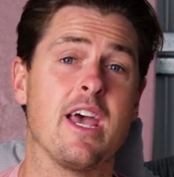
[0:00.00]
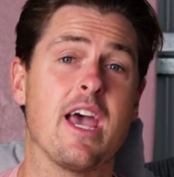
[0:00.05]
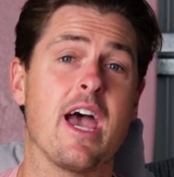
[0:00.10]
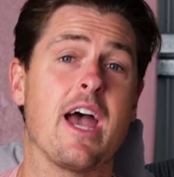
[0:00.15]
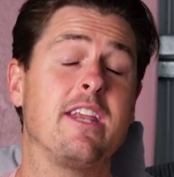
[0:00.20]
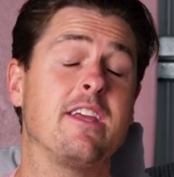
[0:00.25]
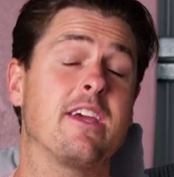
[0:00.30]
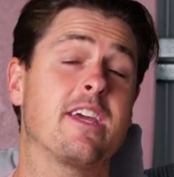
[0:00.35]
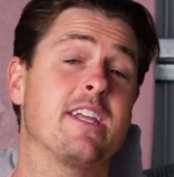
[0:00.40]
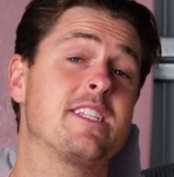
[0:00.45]

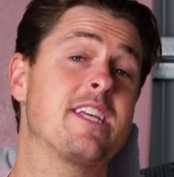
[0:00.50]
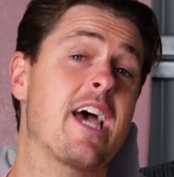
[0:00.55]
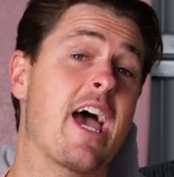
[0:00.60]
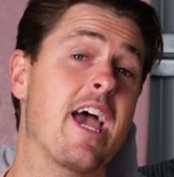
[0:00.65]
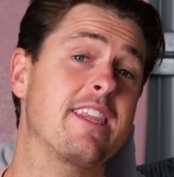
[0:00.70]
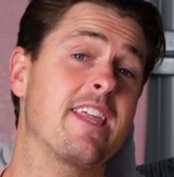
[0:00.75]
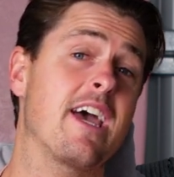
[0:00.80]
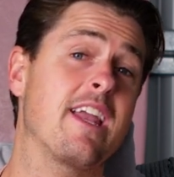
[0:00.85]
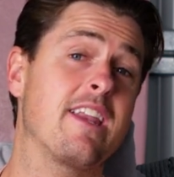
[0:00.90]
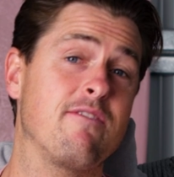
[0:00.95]
and you can
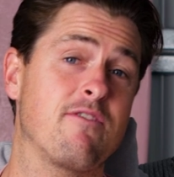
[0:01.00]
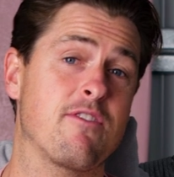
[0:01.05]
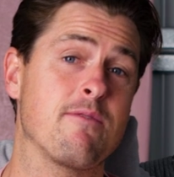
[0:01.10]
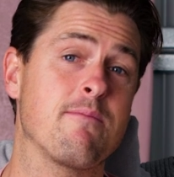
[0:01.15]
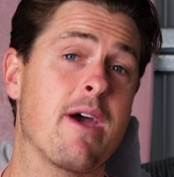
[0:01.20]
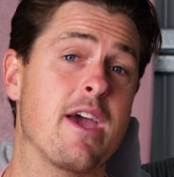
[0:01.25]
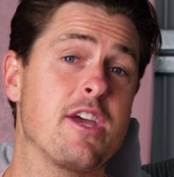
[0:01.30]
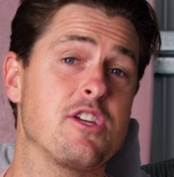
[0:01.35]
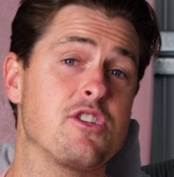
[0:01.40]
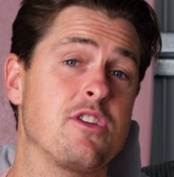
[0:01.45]
take that
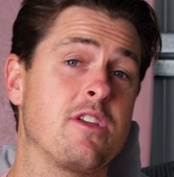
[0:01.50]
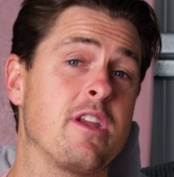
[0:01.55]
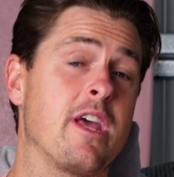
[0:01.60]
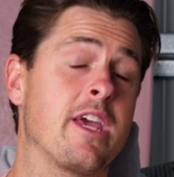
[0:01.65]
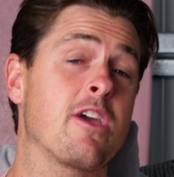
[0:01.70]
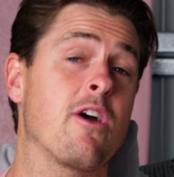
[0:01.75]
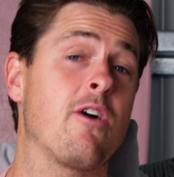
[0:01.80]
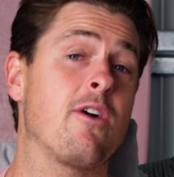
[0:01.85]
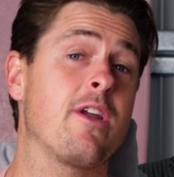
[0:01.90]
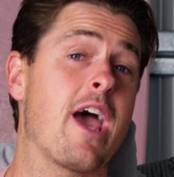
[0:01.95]
information
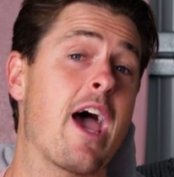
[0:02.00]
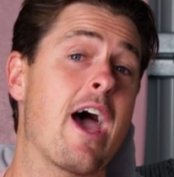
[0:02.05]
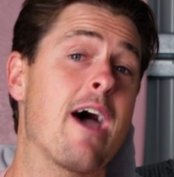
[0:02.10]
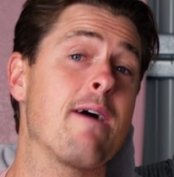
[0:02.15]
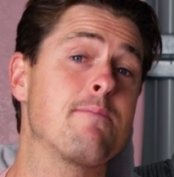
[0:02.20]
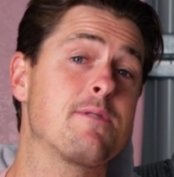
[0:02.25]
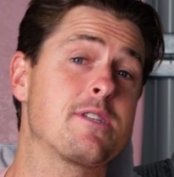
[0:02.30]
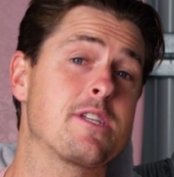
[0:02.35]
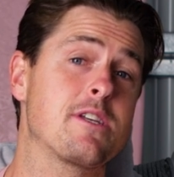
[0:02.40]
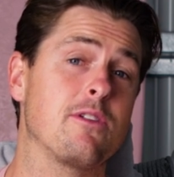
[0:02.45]
and go and
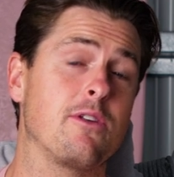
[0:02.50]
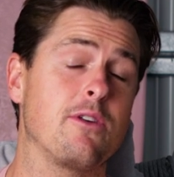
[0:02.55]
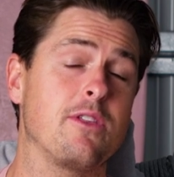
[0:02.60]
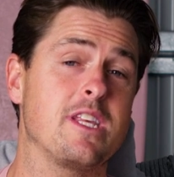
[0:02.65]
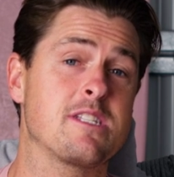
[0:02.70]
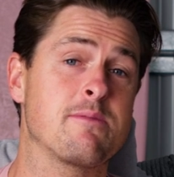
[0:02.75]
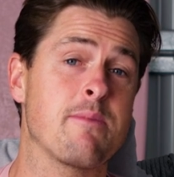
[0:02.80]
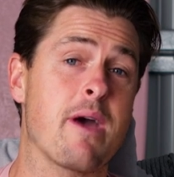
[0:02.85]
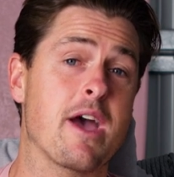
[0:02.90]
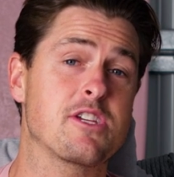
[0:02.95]
absolutely
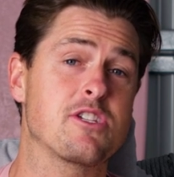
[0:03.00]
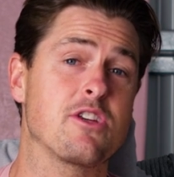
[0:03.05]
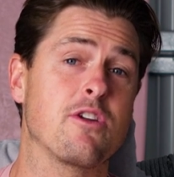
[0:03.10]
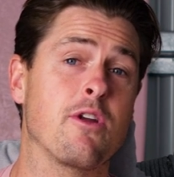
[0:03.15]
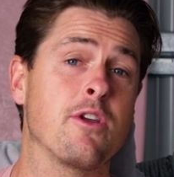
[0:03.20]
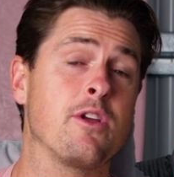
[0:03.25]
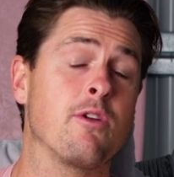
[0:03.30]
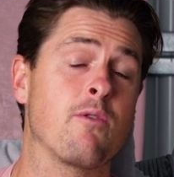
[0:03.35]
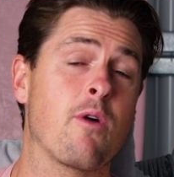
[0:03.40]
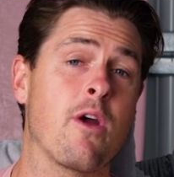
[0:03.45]
smash it
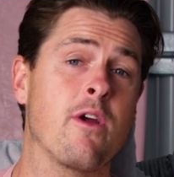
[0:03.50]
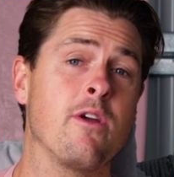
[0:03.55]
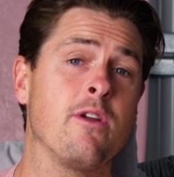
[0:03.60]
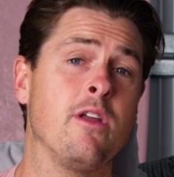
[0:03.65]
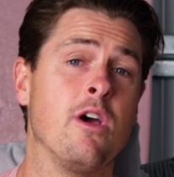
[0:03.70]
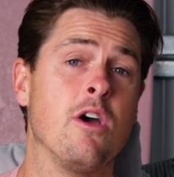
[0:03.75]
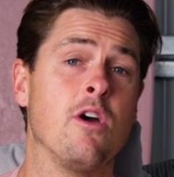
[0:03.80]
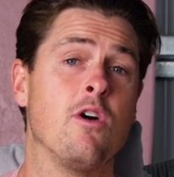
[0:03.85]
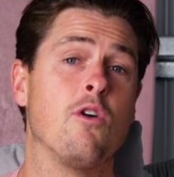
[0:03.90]
on your own,